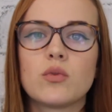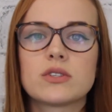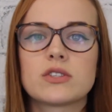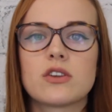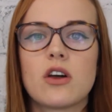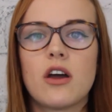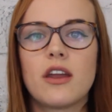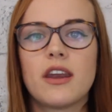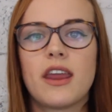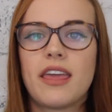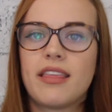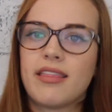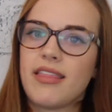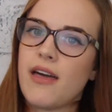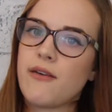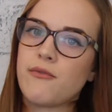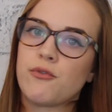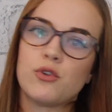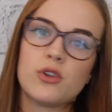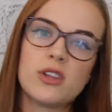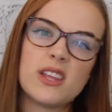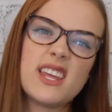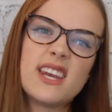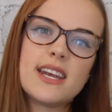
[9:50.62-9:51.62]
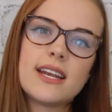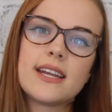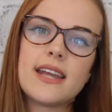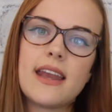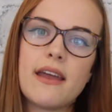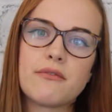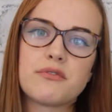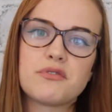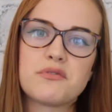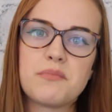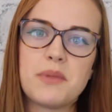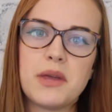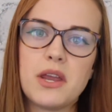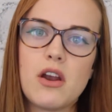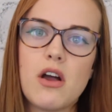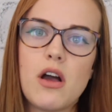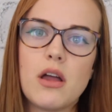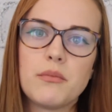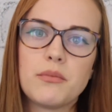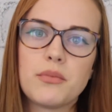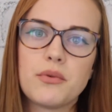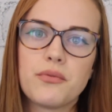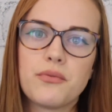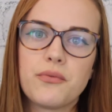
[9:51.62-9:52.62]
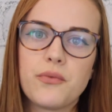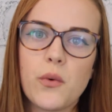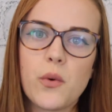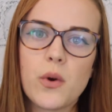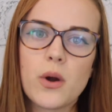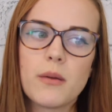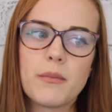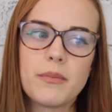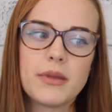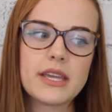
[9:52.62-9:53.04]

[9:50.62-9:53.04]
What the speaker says: on a level it had never been on before